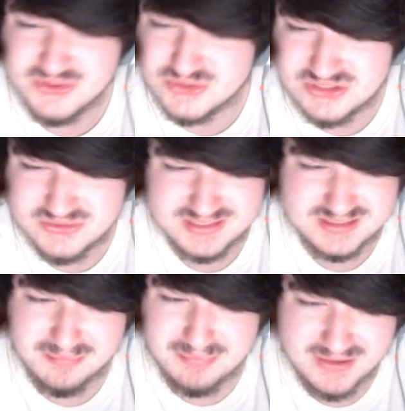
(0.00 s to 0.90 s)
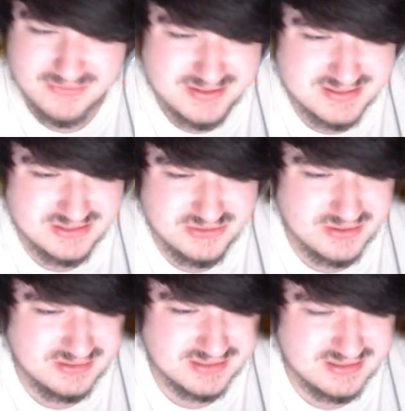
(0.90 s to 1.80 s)
you still get the berries that you
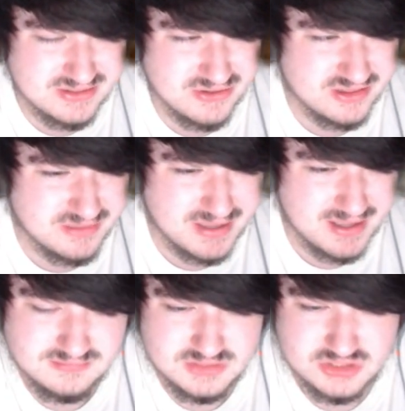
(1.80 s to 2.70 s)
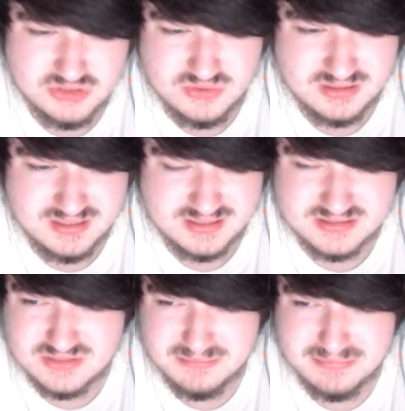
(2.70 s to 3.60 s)
collected during the map. So you
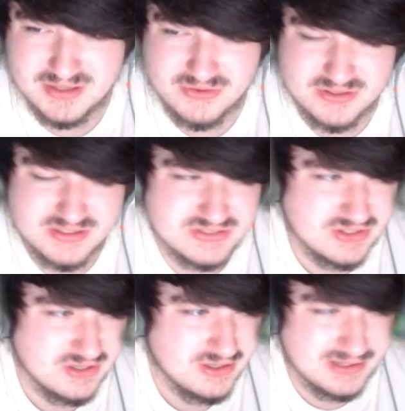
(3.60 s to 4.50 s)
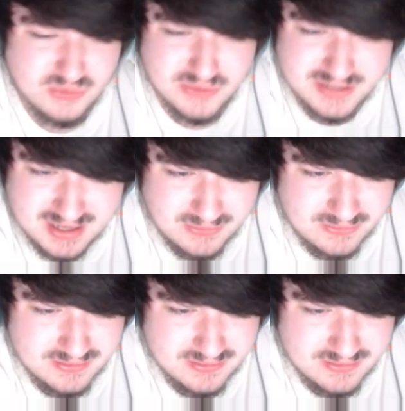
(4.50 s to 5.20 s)
collect some berries, quit out,